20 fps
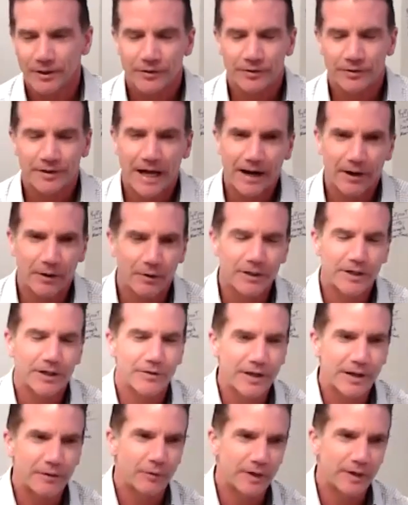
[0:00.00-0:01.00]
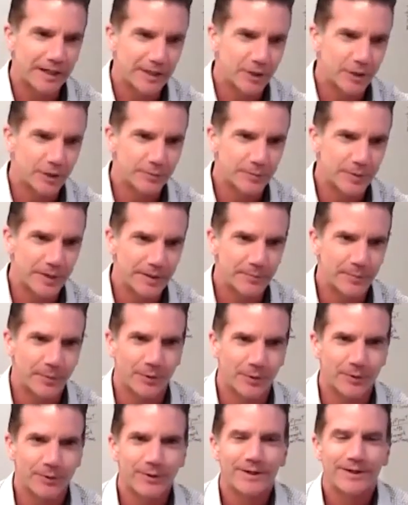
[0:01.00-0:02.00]
Not only are they really good
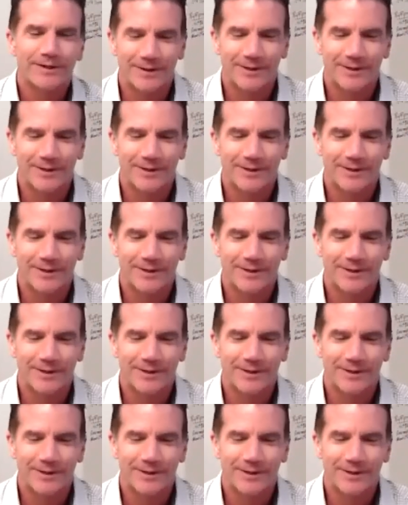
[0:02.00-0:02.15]
people,